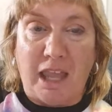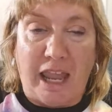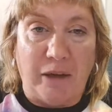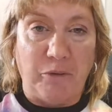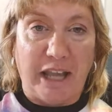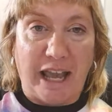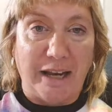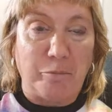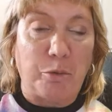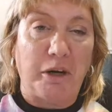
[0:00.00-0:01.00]
and we had
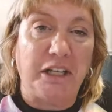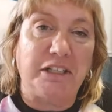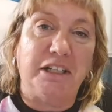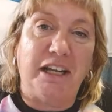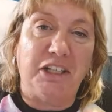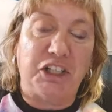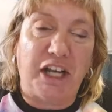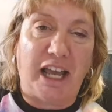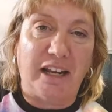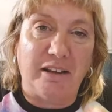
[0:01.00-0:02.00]
it printed, and she
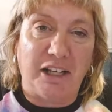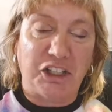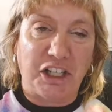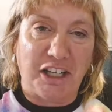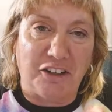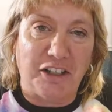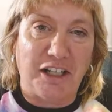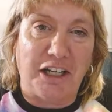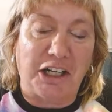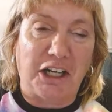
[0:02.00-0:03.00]
had it and she entered it
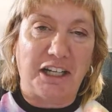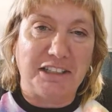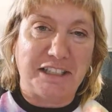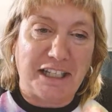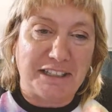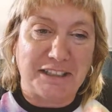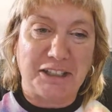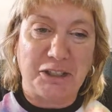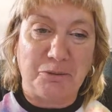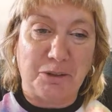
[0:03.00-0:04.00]
in a contest, and
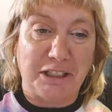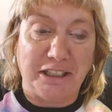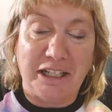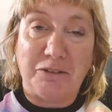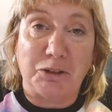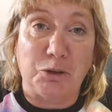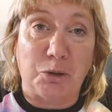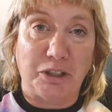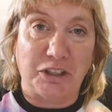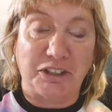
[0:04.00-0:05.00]
she won. It was
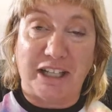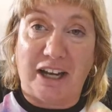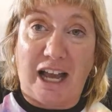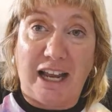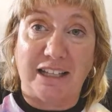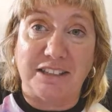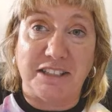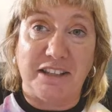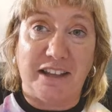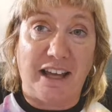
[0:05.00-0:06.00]
gorgeous. Now I could
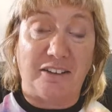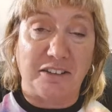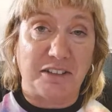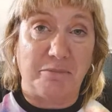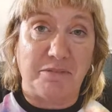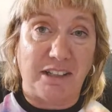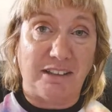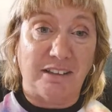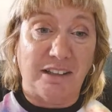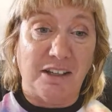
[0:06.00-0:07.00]
see that on
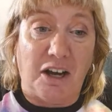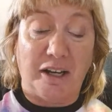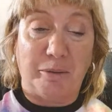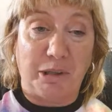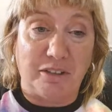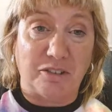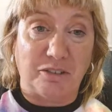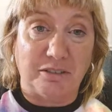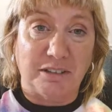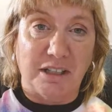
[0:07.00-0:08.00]
something, on a
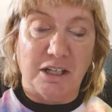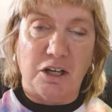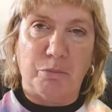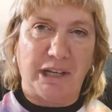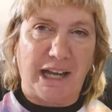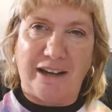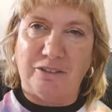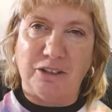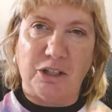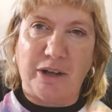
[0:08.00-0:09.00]
puzzle, but I
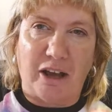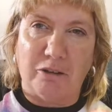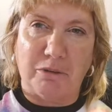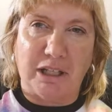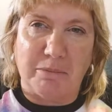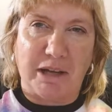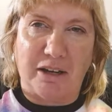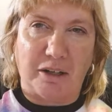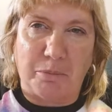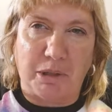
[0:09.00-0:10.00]
don't know how it would come out
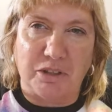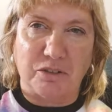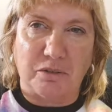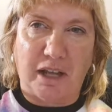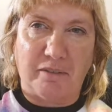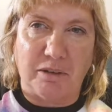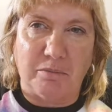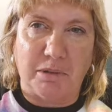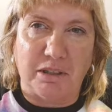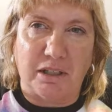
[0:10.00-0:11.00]
on a puzzle having
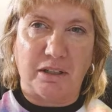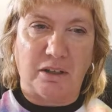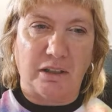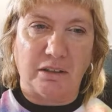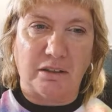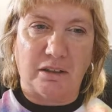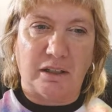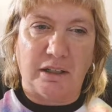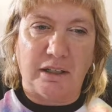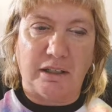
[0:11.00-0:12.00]
been done on a
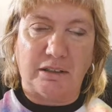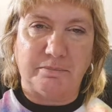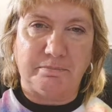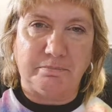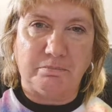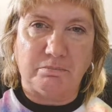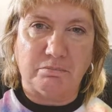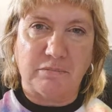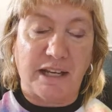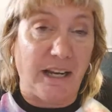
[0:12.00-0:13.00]
on a um
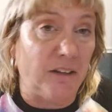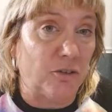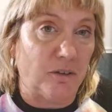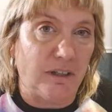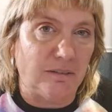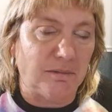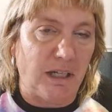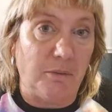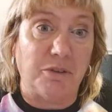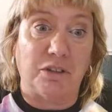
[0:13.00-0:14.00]
an Android.
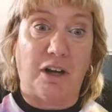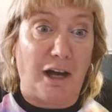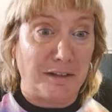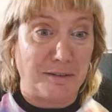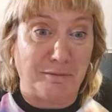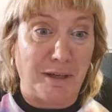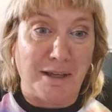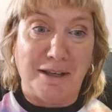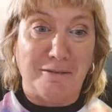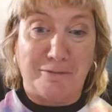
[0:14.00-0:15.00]
It was an awesome
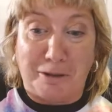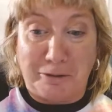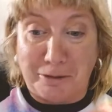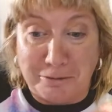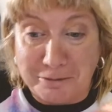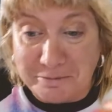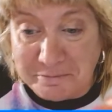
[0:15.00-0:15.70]
photo.